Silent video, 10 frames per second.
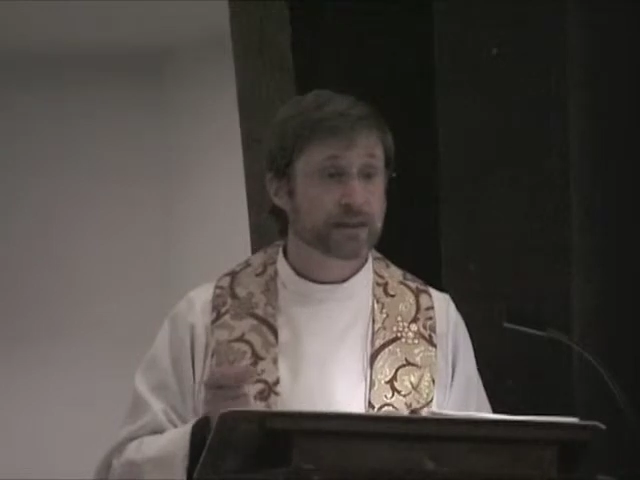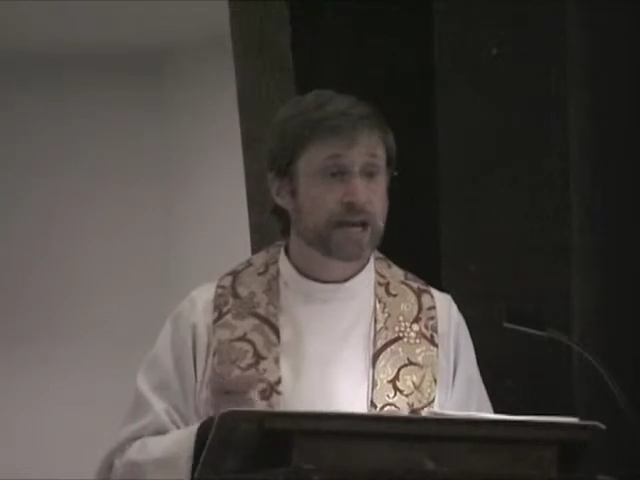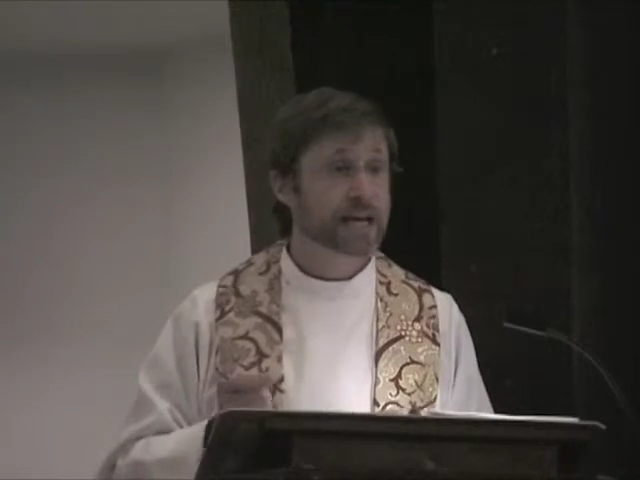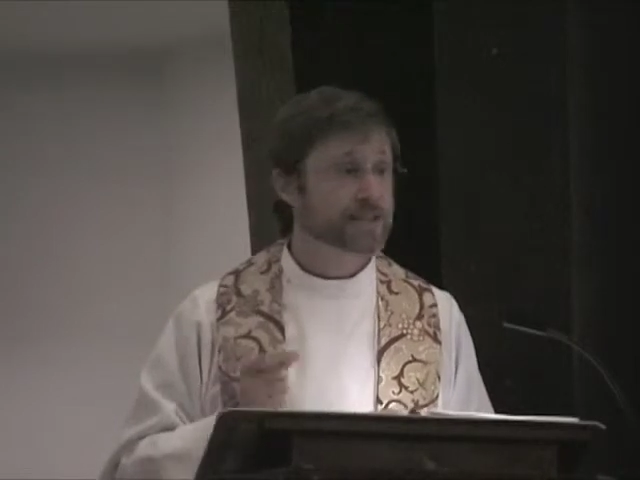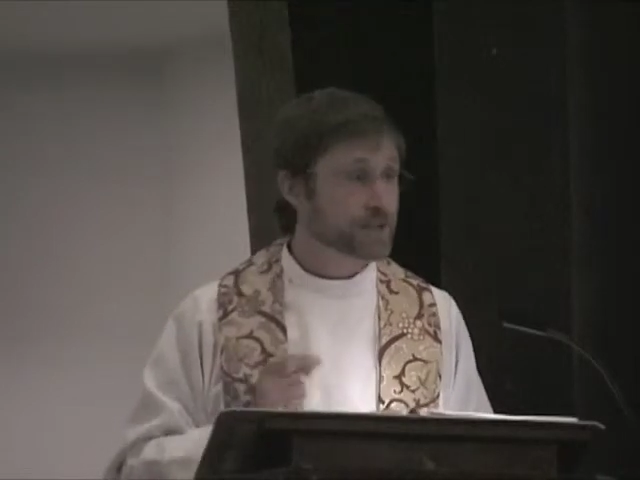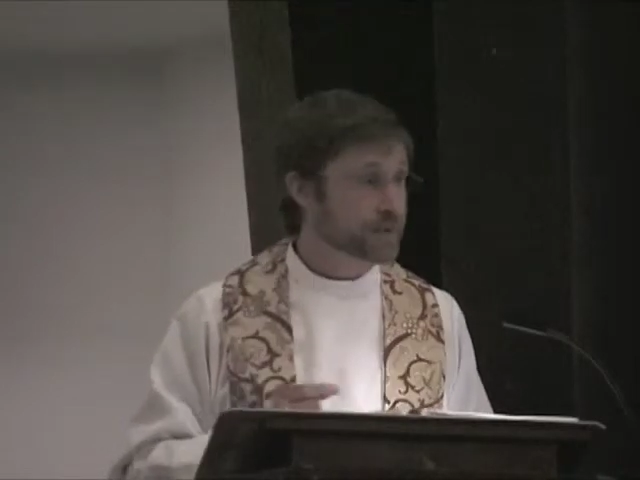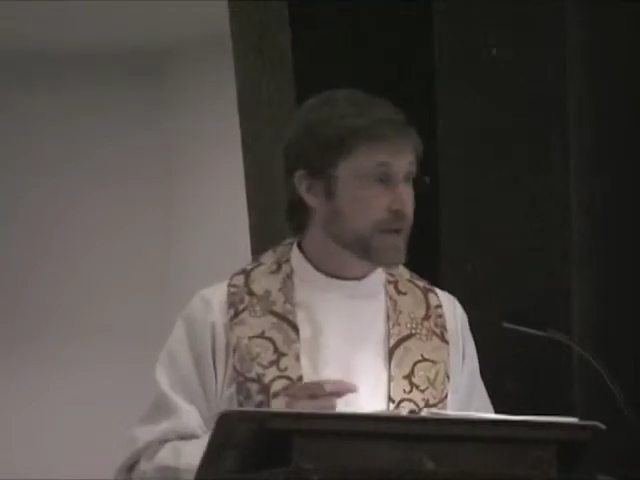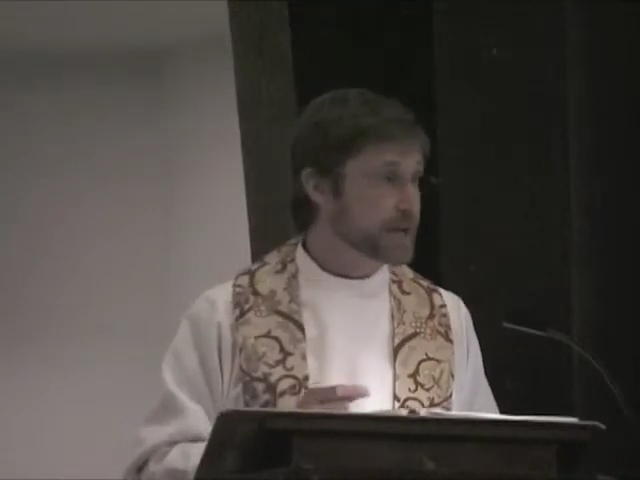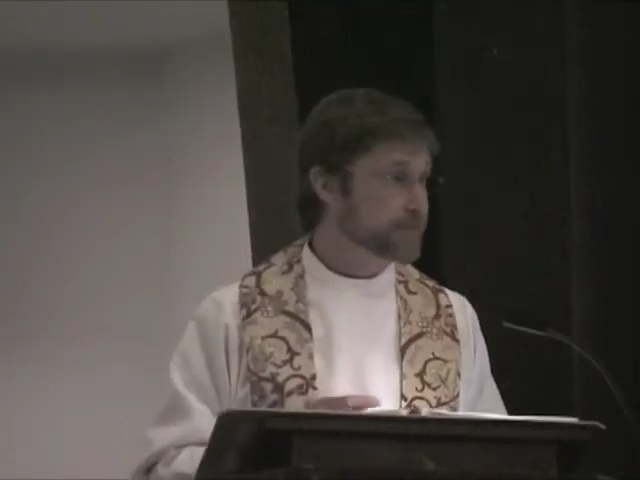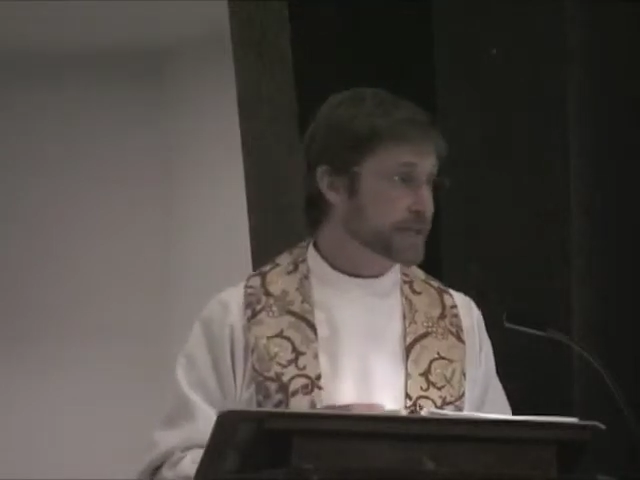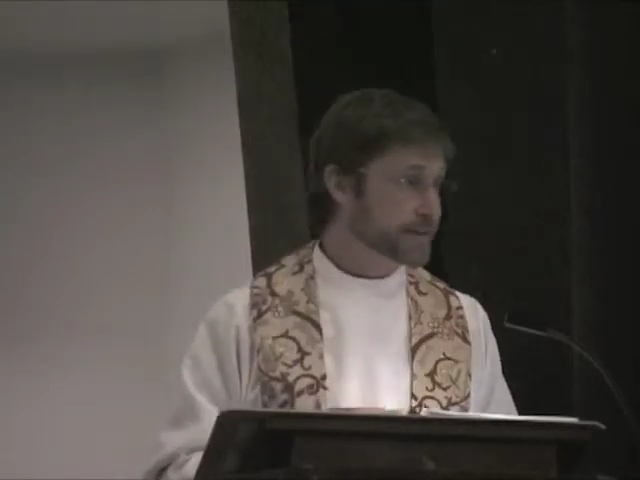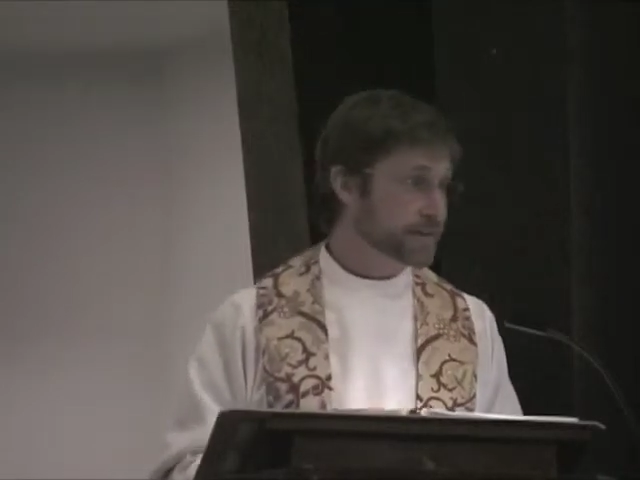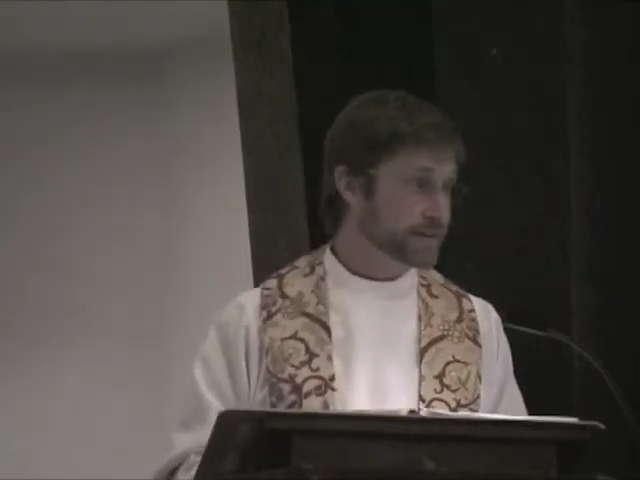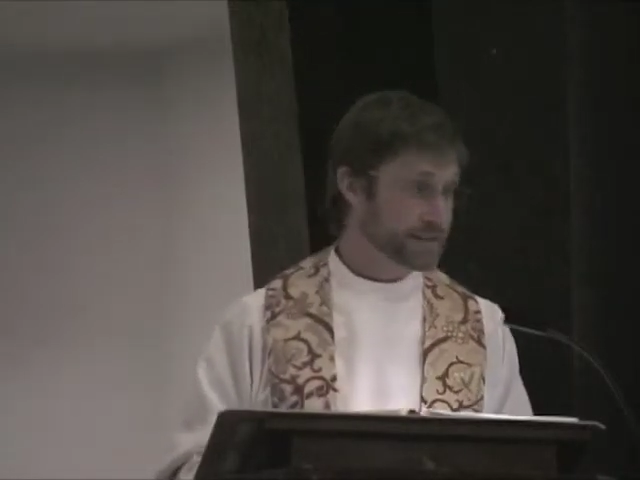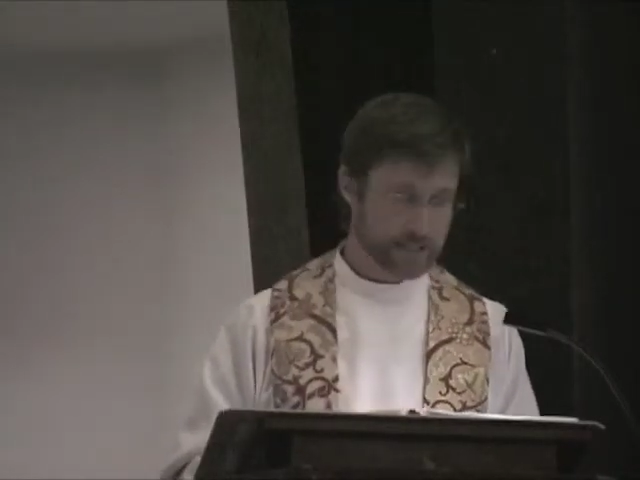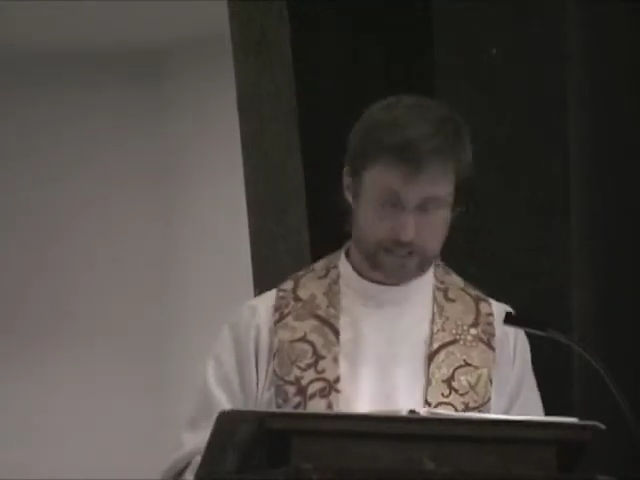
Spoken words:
and as a grandmother.